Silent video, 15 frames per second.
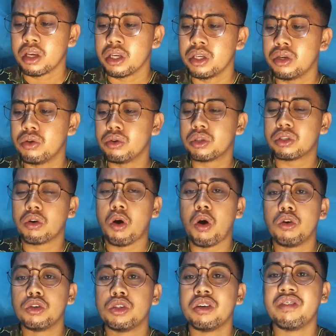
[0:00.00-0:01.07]
use
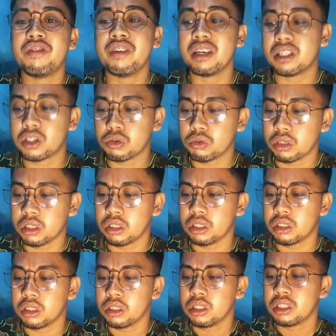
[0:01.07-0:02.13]

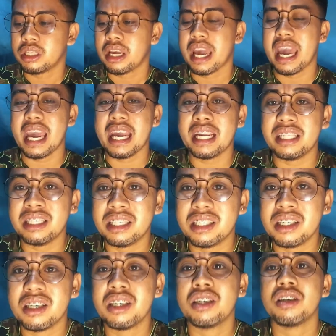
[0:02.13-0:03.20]
audiovisual
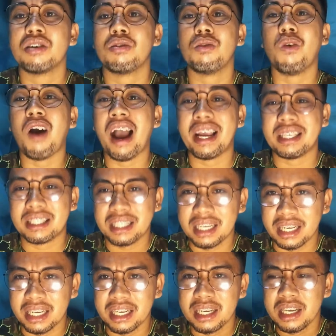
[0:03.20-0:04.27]
aids
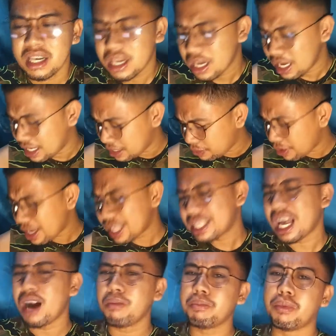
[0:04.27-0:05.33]
wisely. For
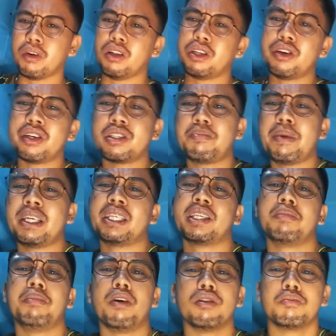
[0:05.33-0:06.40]
example, your speech is
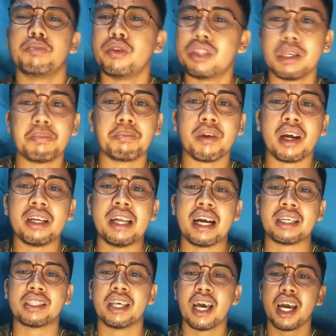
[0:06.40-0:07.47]
about beauty
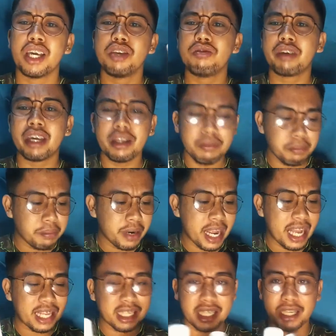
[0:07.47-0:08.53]
products, you can
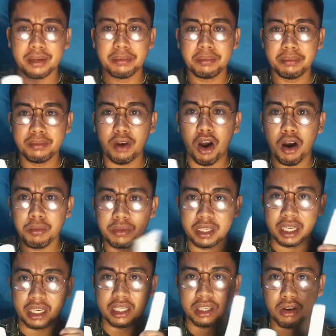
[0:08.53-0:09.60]
bring some
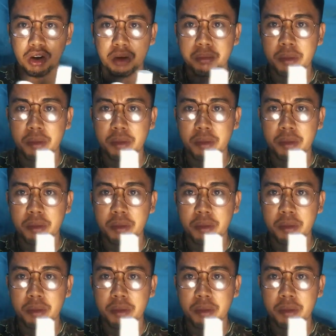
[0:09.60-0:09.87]
objects or